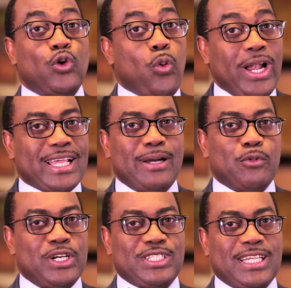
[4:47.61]
So
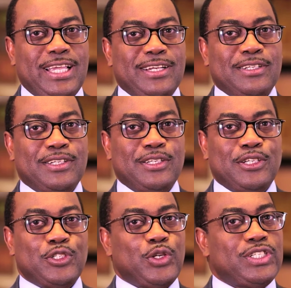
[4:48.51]
welcome once again
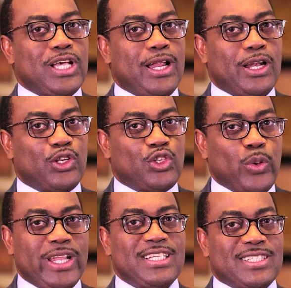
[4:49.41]
to these
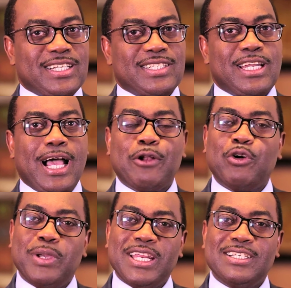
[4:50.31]
2016
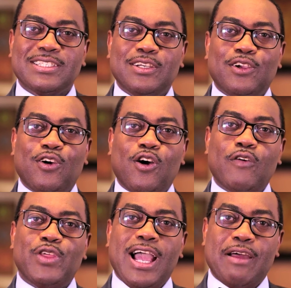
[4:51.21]
annual meetings
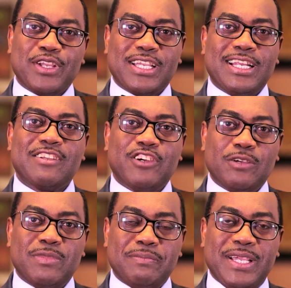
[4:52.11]
of the African
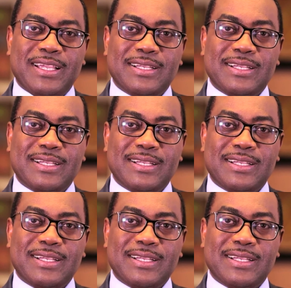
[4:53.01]
Development